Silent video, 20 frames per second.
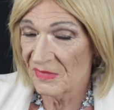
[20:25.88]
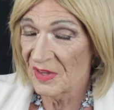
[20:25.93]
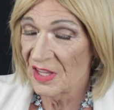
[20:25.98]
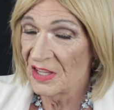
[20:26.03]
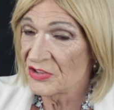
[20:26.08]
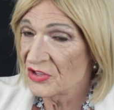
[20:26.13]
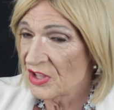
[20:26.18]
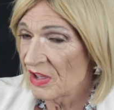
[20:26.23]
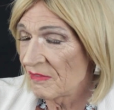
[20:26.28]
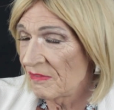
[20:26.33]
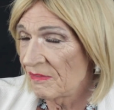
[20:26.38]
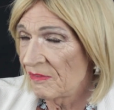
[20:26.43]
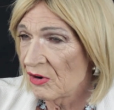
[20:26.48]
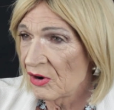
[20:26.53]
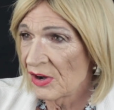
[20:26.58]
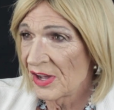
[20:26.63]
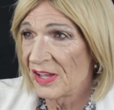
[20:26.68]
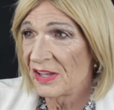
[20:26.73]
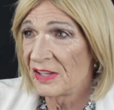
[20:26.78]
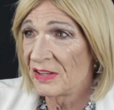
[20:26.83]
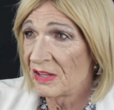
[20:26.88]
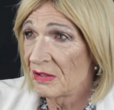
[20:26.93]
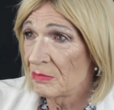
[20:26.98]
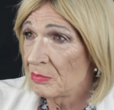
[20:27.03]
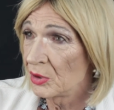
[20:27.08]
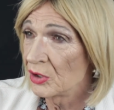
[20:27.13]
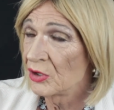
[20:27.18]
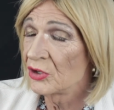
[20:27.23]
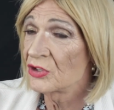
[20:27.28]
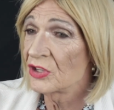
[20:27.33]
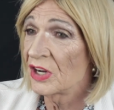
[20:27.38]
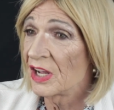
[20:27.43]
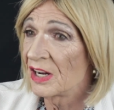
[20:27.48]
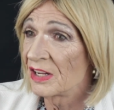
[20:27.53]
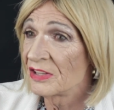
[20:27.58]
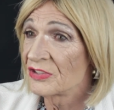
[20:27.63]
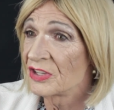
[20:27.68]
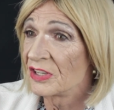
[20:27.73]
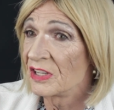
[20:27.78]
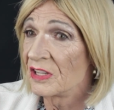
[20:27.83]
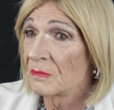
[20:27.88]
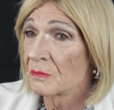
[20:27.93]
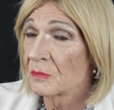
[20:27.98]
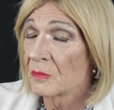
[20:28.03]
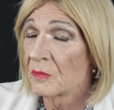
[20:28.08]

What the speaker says: It's that fight in their personality.